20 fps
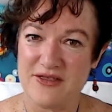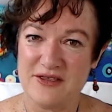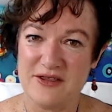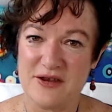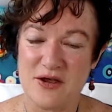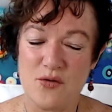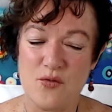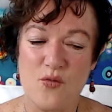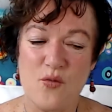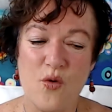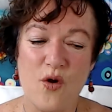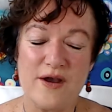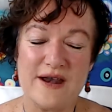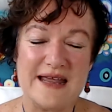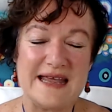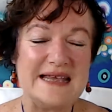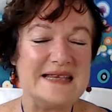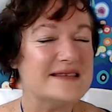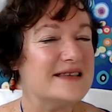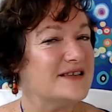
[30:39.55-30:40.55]
You know, what
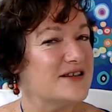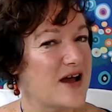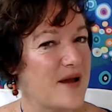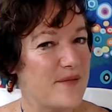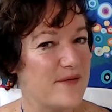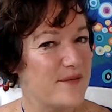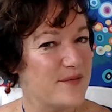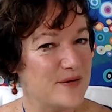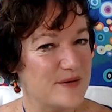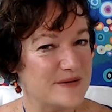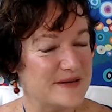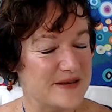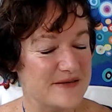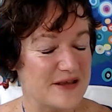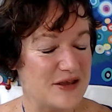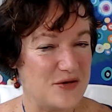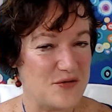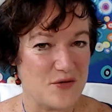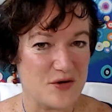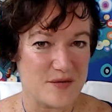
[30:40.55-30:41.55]
is the type of person
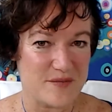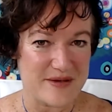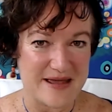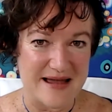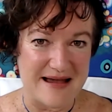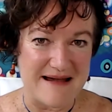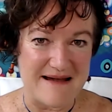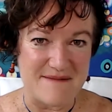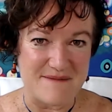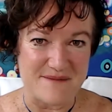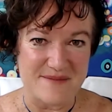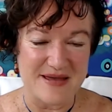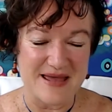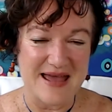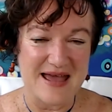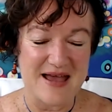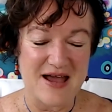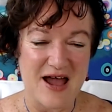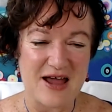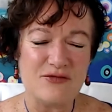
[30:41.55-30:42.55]
that you want to become?
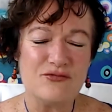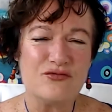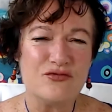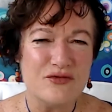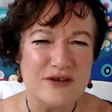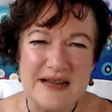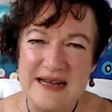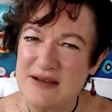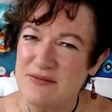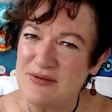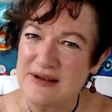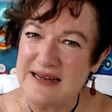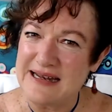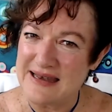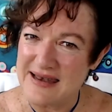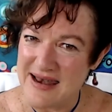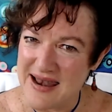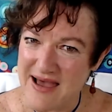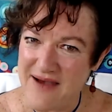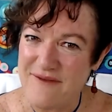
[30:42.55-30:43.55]
I'd really, really
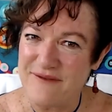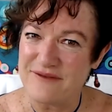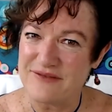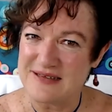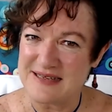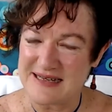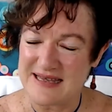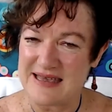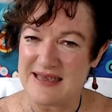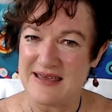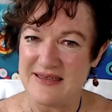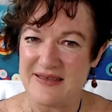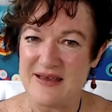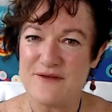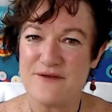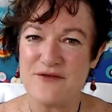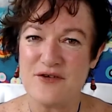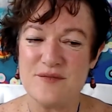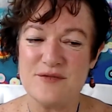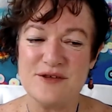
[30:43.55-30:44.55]
love to hear
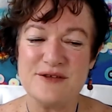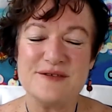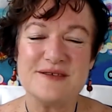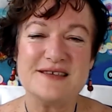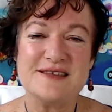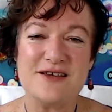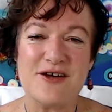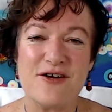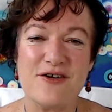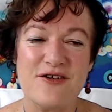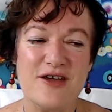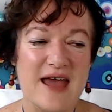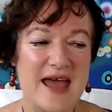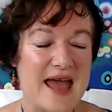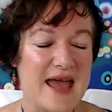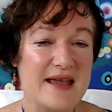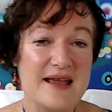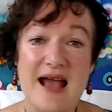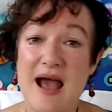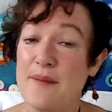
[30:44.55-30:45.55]
that from you. So
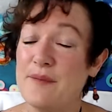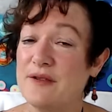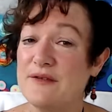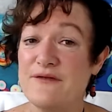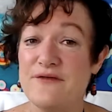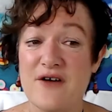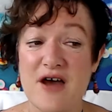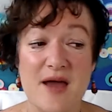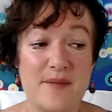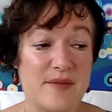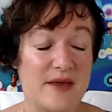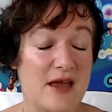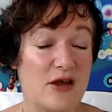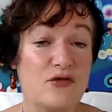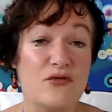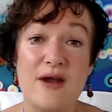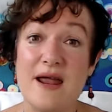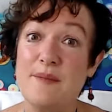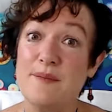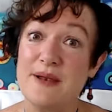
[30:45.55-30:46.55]
come and find me. A
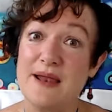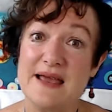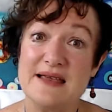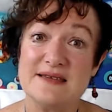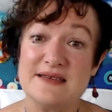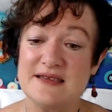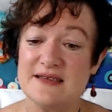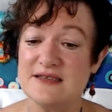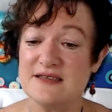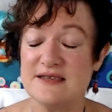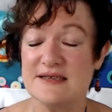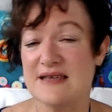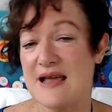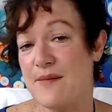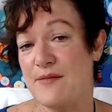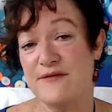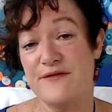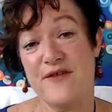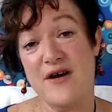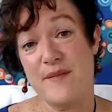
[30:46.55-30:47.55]
great place is just
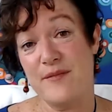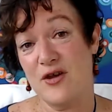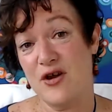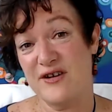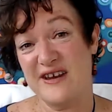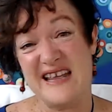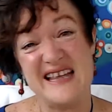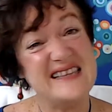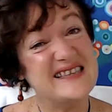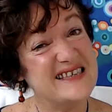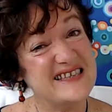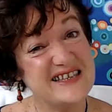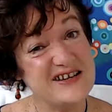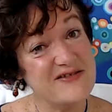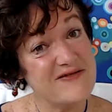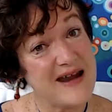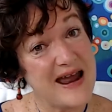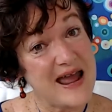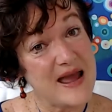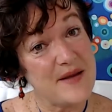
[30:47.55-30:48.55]
come and find me on
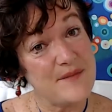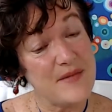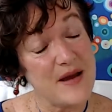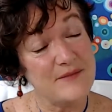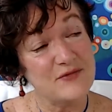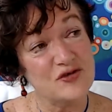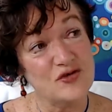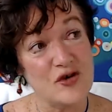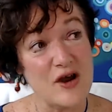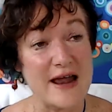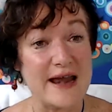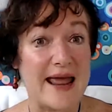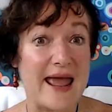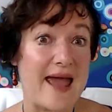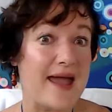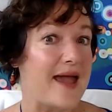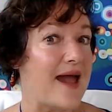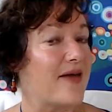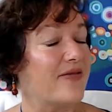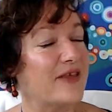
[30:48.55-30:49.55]
Instagram. I'm trying to
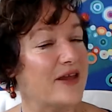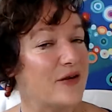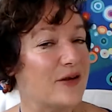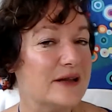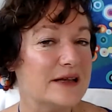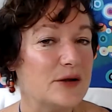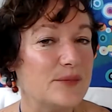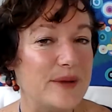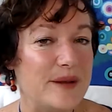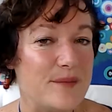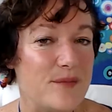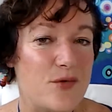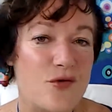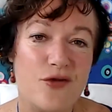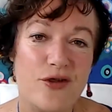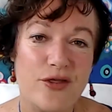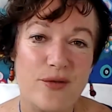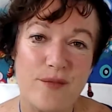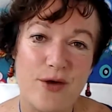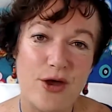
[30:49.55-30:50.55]
hang out there a little bit more
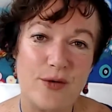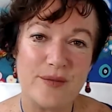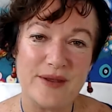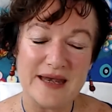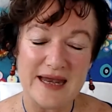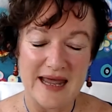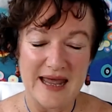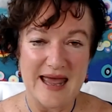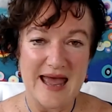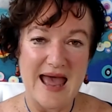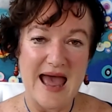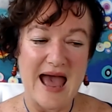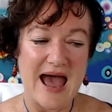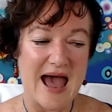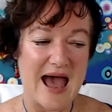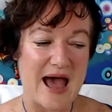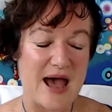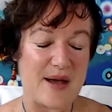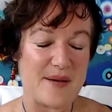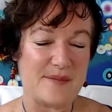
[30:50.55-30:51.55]
at the moment,
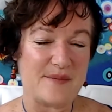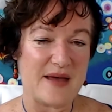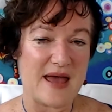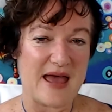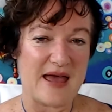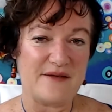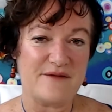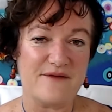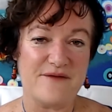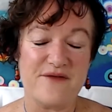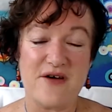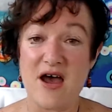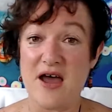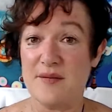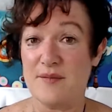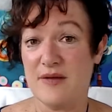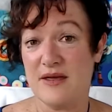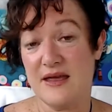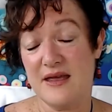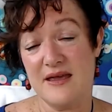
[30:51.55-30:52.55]
and
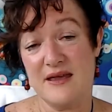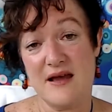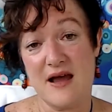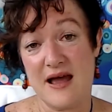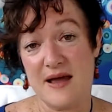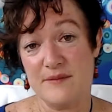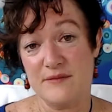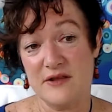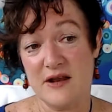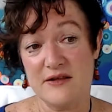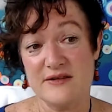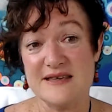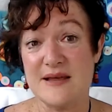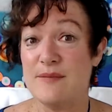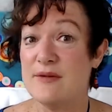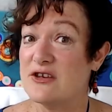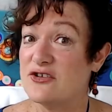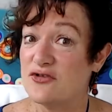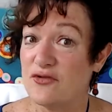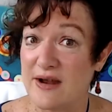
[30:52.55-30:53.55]
find me, send
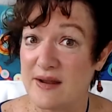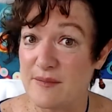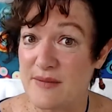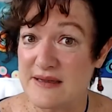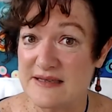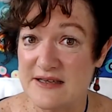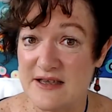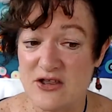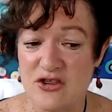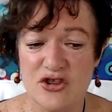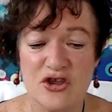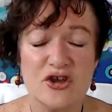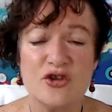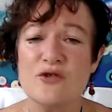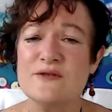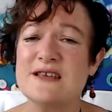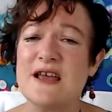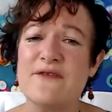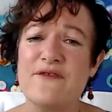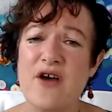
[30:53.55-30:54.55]
me a direct message. You can
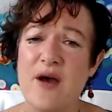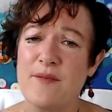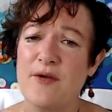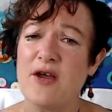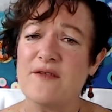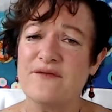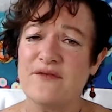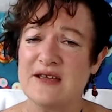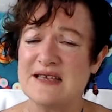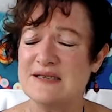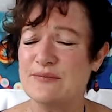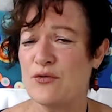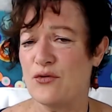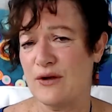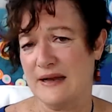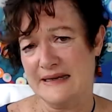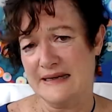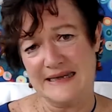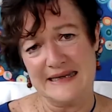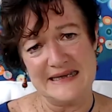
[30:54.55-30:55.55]
also find me on
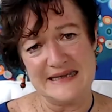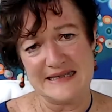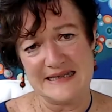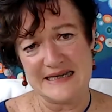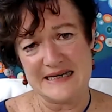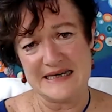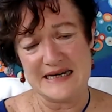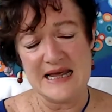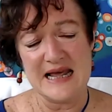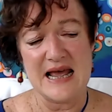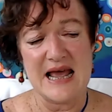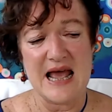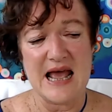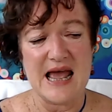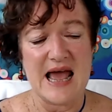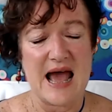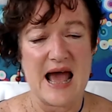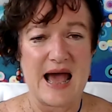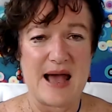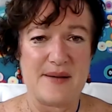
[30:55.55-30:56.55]
Facebook and LinkedIn.
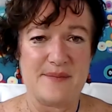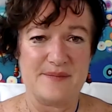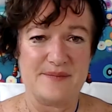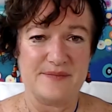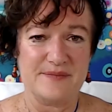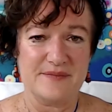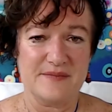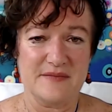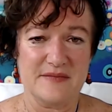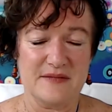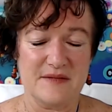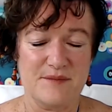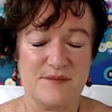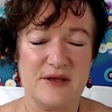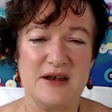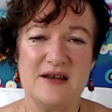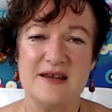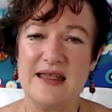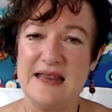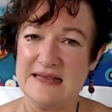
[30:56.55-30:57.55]

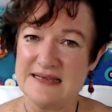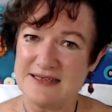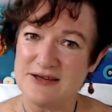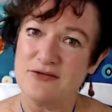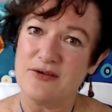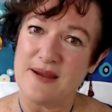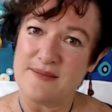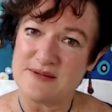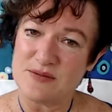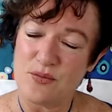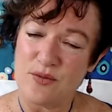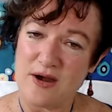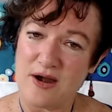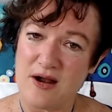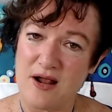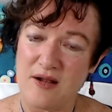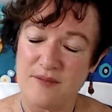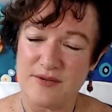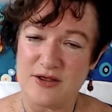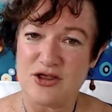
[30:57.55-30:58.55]
But Instagram's where
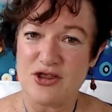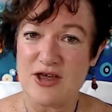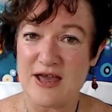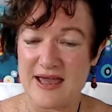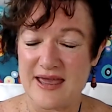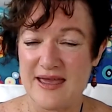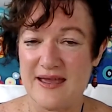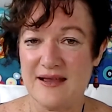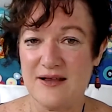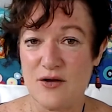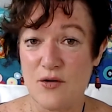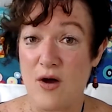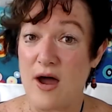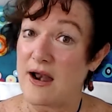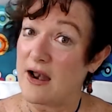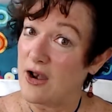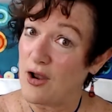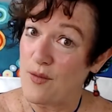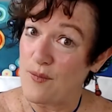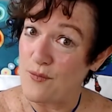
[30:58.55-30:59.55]
I'll be checking quite
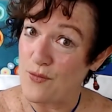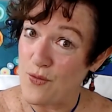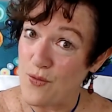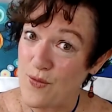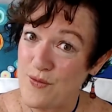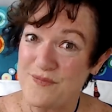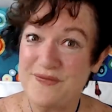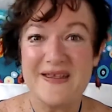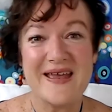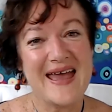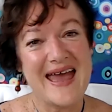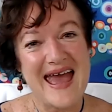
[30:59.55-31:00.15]
a lot more.